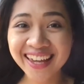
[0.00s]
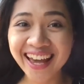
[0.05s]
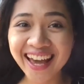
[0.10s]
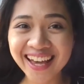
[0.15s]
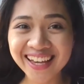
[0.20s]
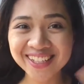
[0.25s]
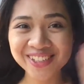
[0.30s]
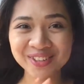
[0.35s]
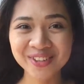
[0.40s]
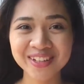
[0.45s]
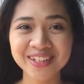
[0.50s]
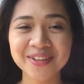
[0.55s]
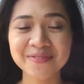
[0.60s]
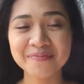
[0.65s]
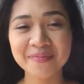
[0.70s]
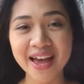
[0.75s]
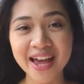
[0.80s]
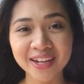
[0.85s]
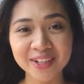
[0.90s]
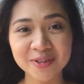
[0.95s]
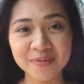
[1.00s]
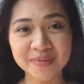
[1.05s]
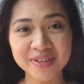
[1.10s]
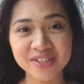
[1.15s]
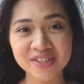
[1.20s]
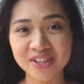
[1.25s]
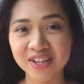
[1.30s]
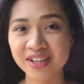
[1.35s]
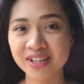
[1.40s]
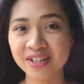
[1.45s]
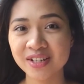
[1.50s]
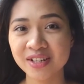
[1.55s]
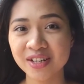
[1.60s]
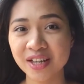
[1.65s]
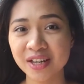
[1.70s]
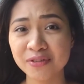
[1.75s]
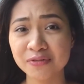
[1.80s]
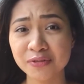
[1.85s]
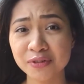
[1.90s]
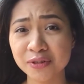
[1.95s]
guys, welcome back to my channel.
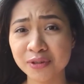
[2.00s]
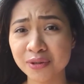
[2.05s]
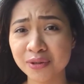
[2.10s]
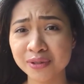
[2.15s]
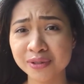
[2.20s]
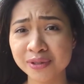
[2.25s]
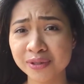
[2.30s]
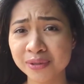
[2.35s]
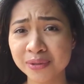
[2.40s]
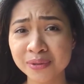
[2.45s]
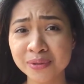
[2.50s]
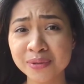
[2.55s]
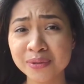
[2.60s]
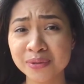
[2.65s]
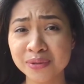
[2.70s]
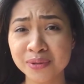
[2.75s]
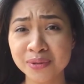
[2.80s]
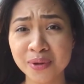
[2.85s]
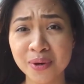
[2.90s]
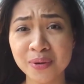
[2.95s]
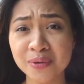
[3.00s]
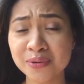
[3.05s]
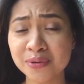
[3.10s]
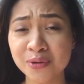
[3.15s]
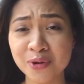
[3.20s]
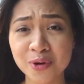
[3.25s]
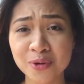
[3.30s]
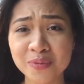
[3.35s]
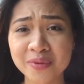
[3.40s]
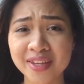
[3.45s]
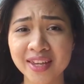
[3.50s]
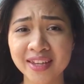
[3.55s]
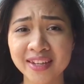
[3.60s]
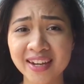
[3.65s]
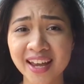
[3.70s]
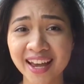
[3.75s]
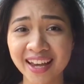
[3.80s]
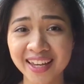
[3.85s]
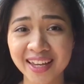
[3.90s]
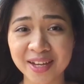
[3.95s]
And for those who don't know me yet,
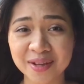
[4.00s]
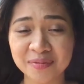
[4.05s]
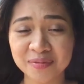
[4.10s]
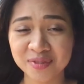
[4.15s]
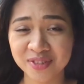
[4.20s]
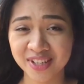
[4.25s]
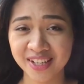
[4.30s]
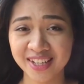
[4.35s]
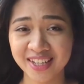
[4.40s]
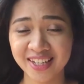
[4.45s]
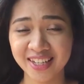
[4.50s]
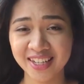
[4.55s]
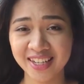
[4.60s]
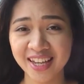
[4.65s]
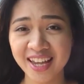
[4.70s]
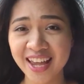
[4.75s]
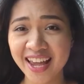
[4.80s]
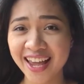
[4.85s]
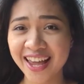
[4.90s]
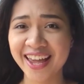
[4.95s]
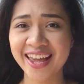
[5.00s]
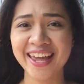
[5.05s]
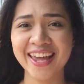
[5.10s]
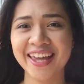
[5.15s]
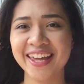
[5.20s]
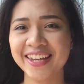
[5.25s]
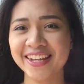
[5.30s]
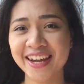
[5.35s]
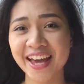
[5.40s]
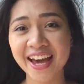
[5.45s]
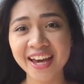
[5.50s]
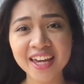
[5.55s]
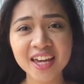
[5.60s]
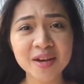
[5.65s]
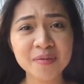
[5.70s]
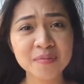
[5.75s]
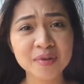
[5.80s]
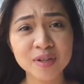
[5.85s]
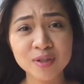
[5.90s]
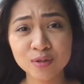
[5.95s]
I am Jenny and I
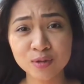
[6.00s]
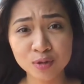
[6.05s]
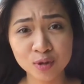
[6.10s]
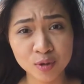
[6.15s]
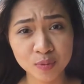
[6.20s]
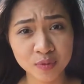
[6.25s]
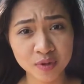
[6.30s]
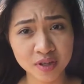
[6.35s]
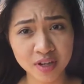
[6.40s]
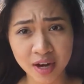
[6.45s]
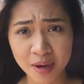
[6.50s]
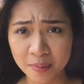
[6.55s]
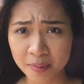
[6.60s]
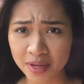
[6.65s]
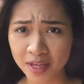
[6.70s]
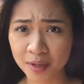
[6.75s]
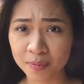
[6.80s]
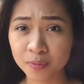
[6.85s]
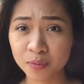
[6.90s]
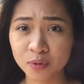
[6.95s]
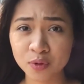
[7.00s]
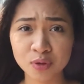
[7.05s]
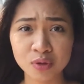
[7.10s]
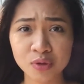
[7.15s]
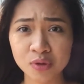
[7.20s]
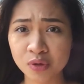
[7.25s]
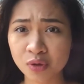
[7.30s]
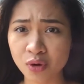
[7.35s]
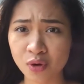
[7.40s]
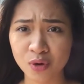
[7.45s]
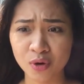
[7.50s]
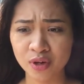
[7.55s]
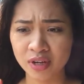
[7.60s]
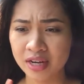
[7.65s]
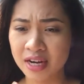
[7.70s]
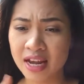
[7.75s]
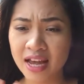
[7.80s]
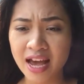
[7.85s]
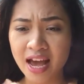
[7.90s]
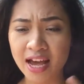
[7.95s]
am a YouTuber, a makeup guru, or
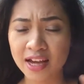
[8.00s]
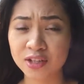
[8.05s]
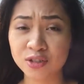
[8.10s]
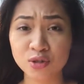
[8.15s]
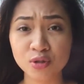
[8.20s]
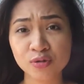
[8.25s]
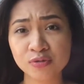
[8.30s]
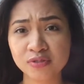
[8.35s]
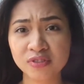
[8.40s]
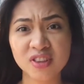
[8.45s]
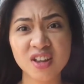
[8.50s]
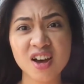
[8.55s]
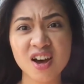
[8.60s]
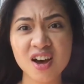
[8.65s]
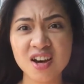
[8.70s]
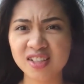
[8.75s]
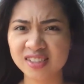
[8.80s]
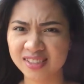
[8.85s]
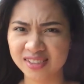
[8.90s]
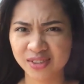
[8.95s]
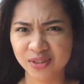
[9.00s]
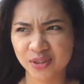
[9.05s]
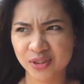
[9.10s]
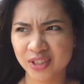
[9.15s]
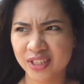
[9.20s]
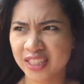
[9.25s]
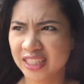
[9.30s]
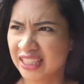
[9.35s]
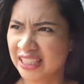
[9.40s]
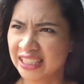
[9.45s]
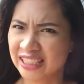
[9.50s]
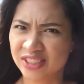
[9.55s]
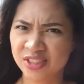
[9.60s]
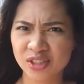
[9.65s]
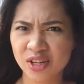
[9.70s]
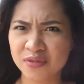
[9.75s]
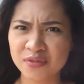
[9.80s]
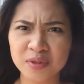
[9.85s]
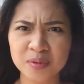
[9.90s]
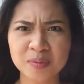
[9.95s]
I do vlogs or
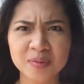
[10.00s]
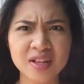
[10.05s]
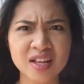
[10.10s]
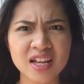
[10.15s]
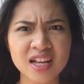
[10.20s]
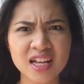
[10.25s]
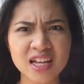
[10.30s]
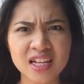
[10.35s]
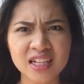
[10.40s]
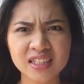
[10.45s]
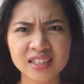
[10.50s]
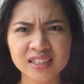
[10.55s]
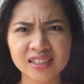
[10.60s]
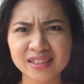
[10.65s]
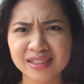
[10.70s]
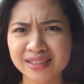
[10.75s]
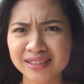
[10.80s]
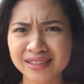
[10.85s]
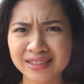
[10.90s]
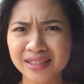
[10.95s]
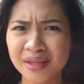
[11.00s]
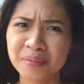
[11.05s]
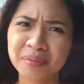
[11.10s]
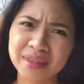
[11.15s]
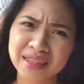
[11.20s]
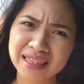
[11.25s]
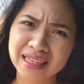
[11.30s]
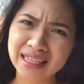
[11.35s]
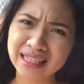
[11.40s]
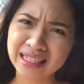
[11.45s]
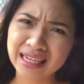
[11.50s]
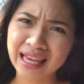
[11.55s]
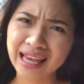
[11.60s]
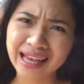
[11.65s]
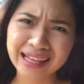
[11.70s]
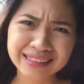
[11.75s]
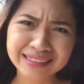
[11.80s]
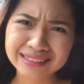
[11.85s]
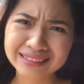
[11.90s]
travel vlogs, something like that.